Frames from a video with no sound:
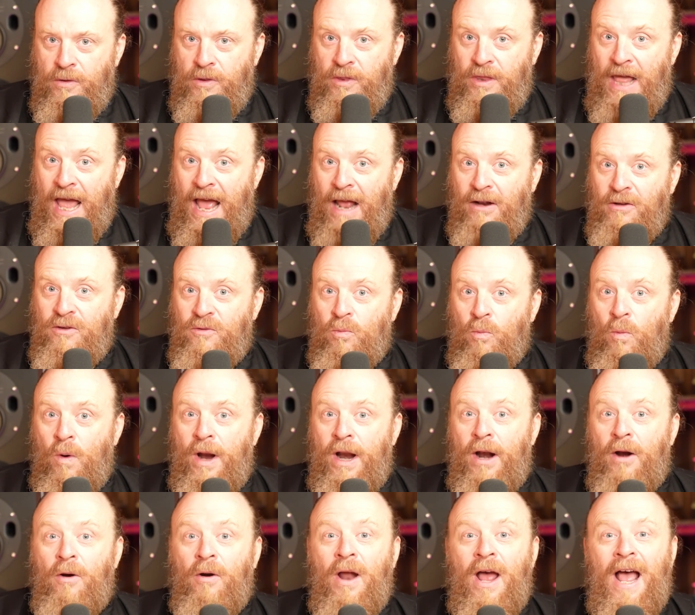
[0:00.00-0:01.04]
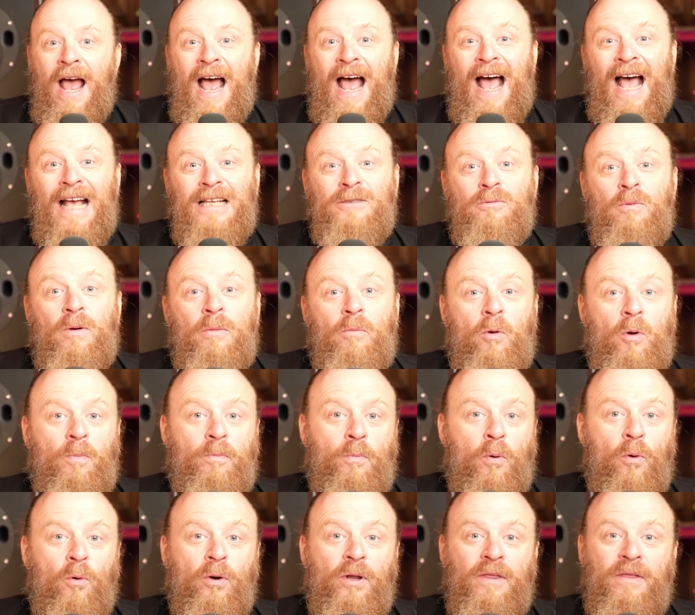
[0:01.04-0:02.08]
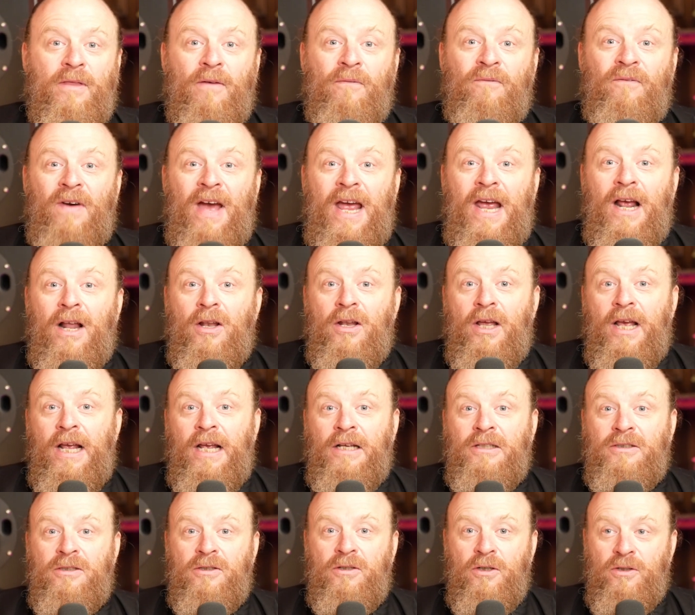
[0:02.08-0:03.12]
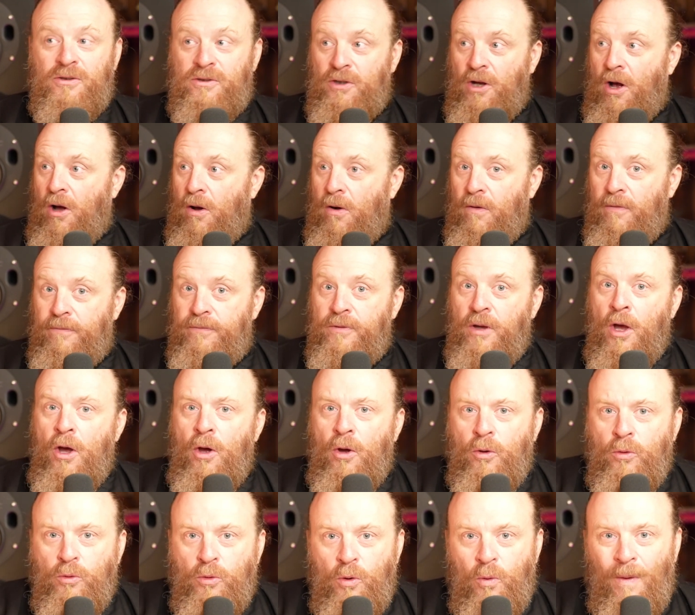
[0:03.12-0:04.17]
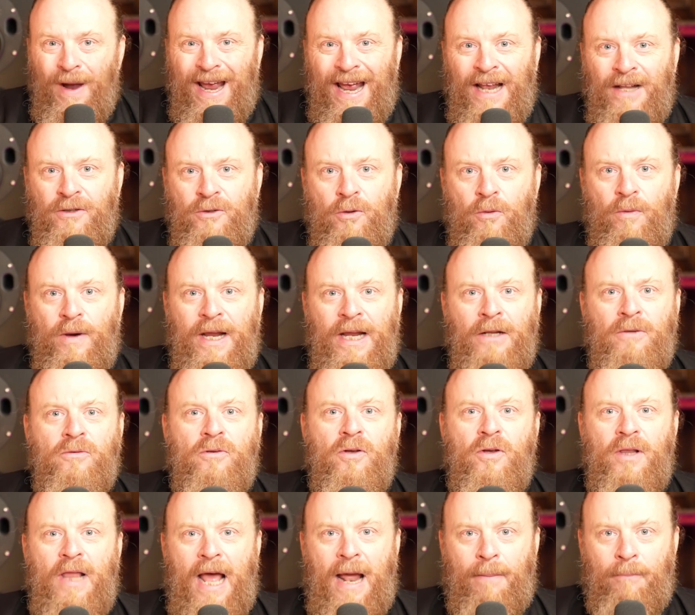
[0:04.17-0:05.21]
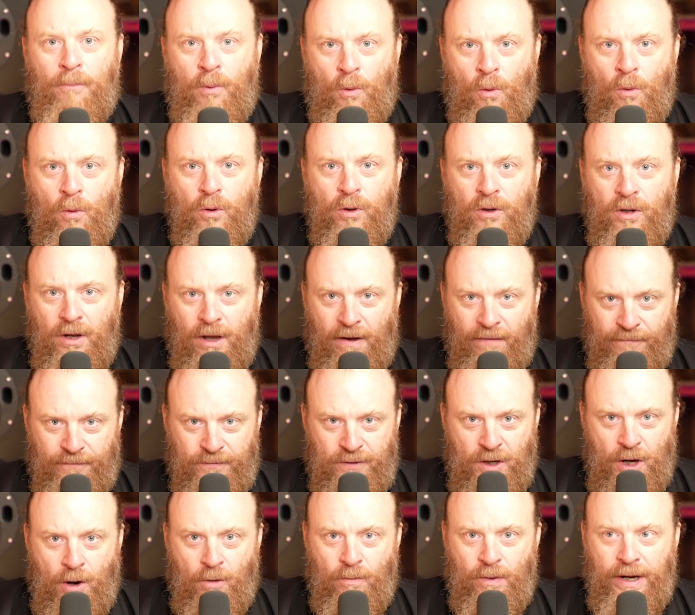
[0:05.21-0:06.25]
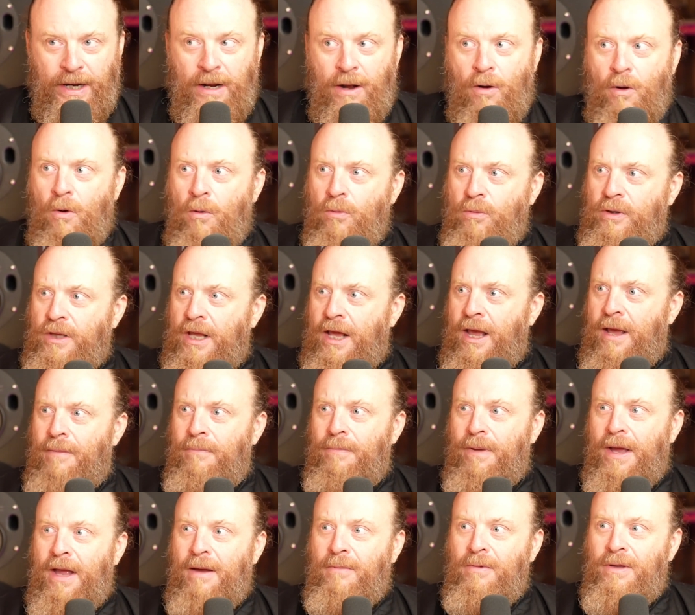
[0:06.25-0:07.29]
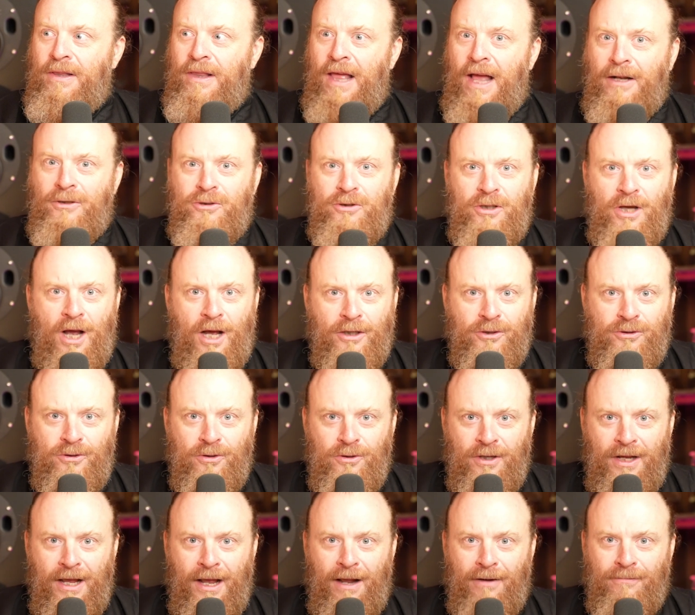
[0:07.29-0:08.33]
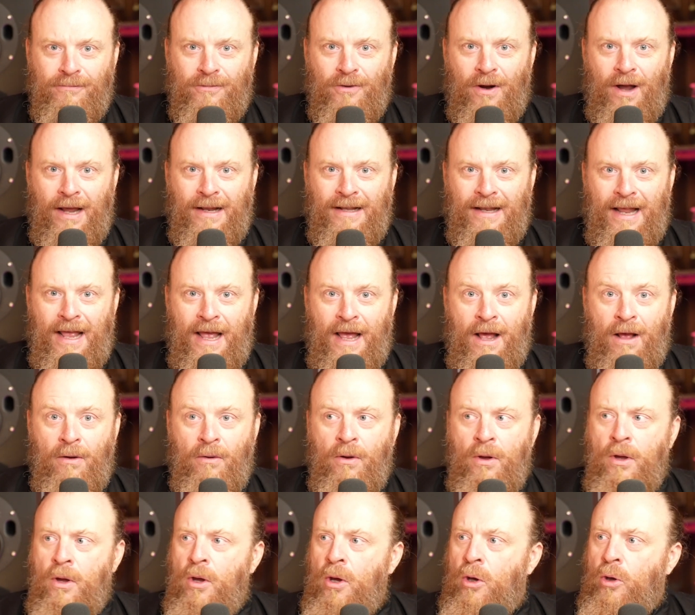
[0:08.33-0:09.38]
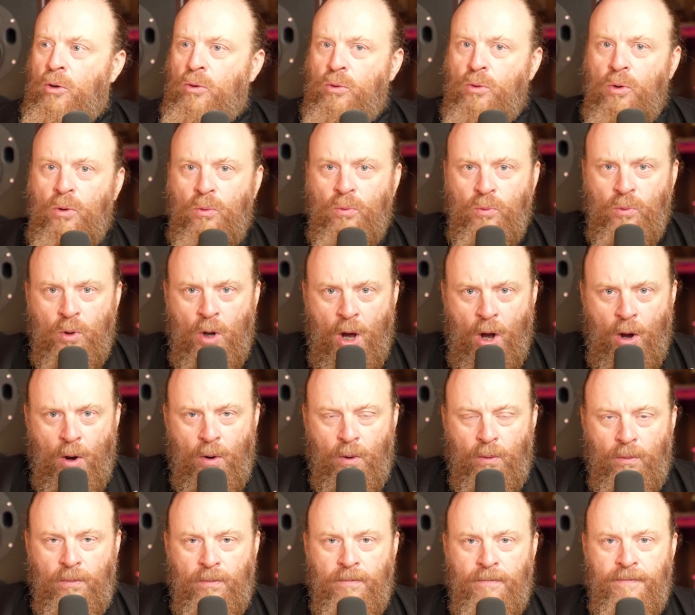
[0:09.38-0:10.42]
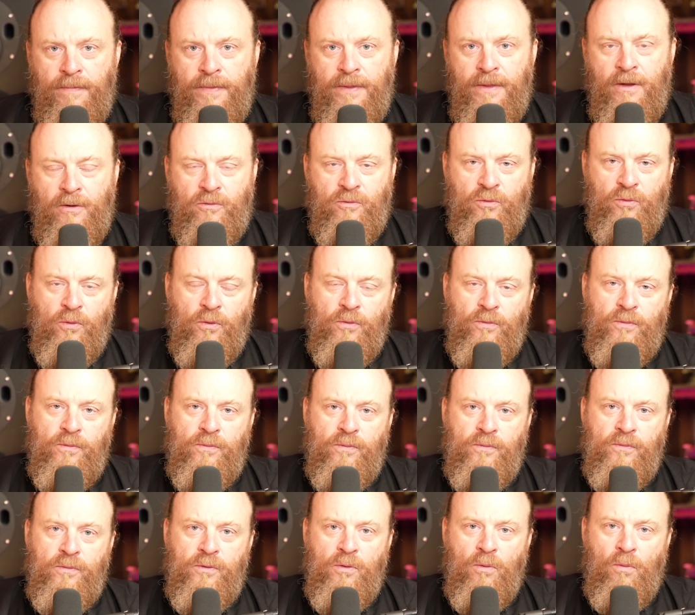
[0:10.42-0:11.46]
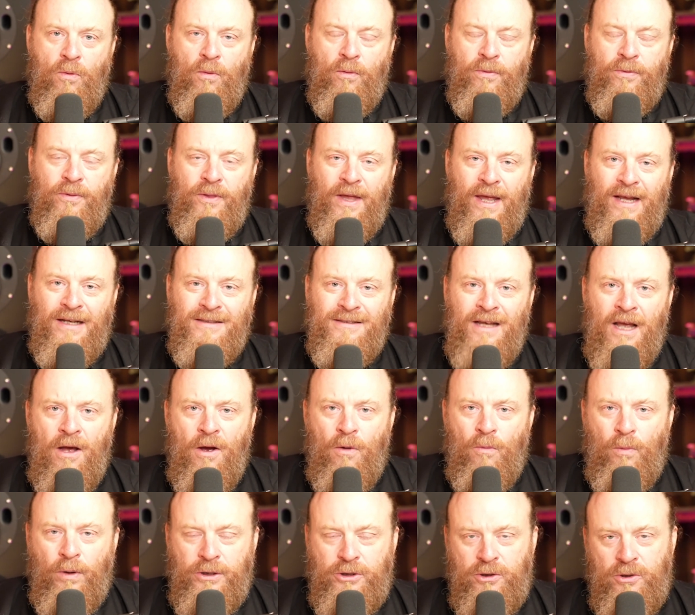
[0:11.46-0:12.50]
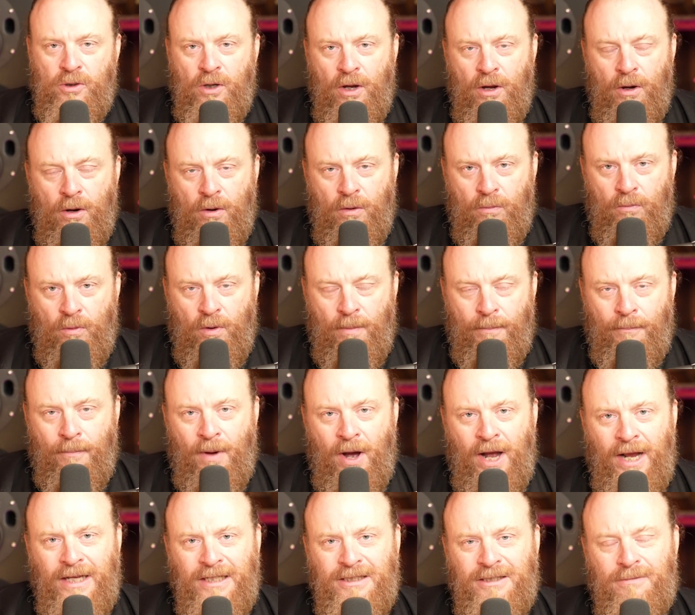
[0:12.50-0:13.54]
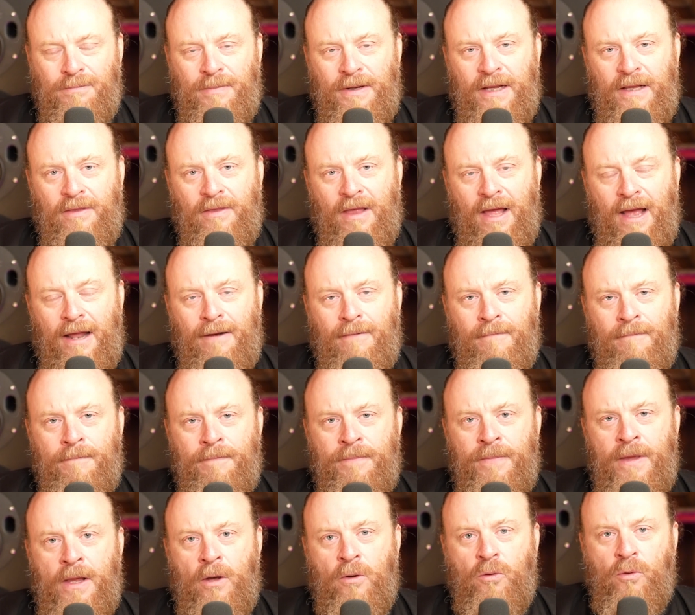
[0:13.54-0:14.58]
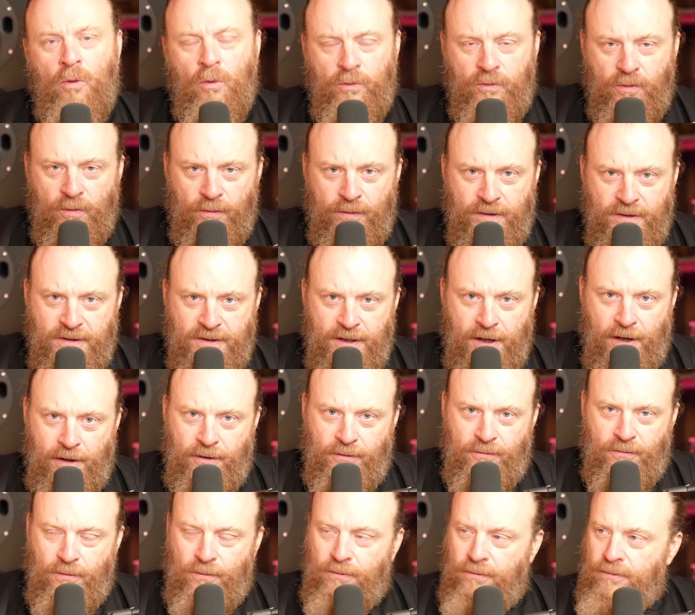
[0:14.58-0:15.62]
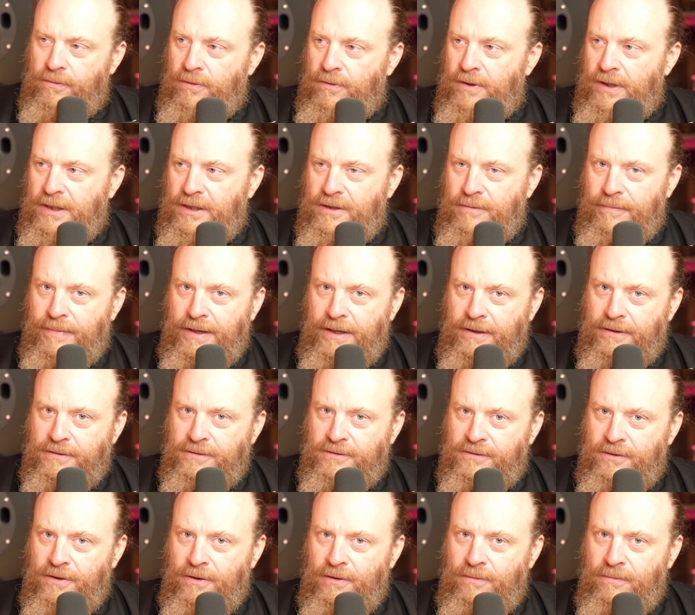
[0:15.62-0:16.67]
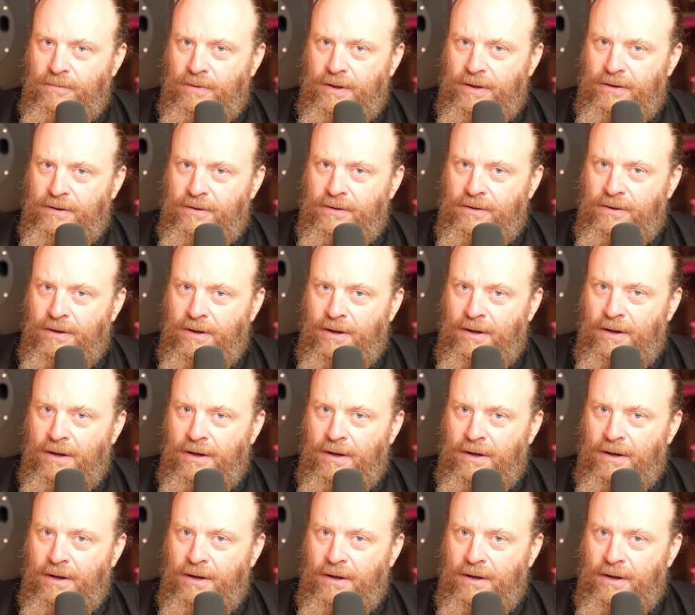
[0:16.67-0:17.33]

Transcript: That's where, as we would put it, the veil is dissolved. You enter into that portal of knowing, oh yeah, baby, that charge you're getting right now, you know the truth to all things. Which reminds me that your truth is the only truth you need to be concerned with.